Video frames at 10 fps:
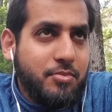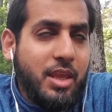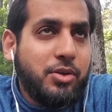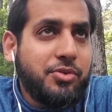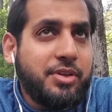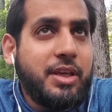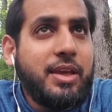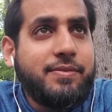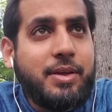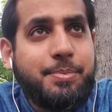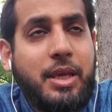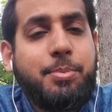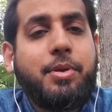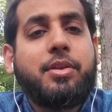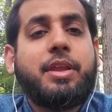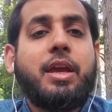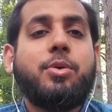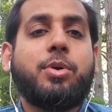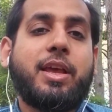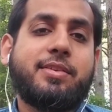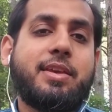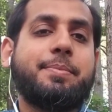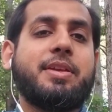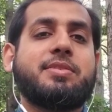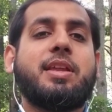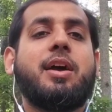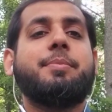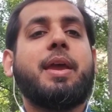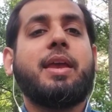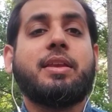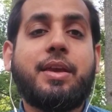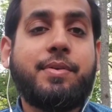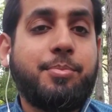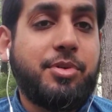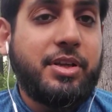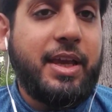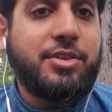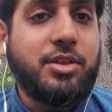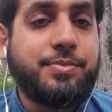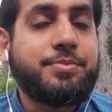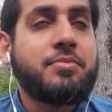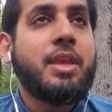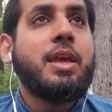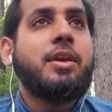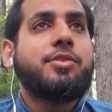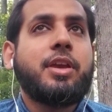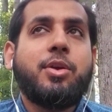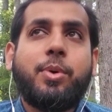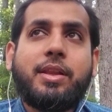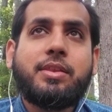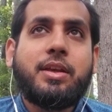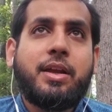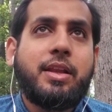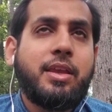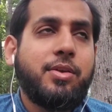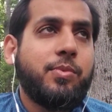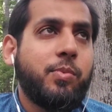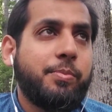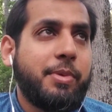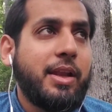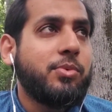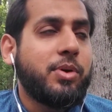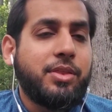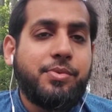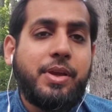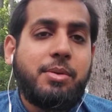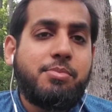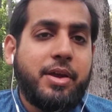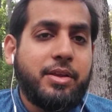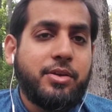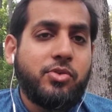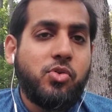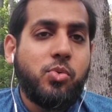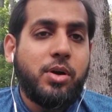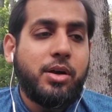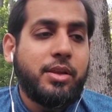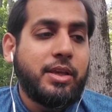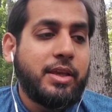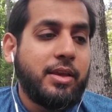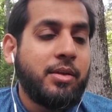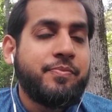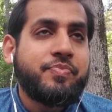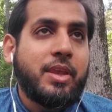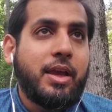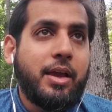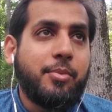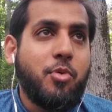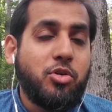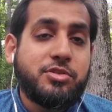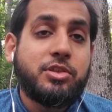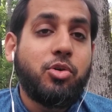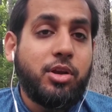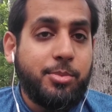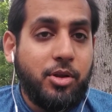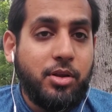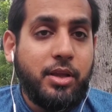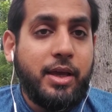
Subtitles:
to see if the people there would accept Islam and give him protection. So he went there and he met with three brothers who were the most notable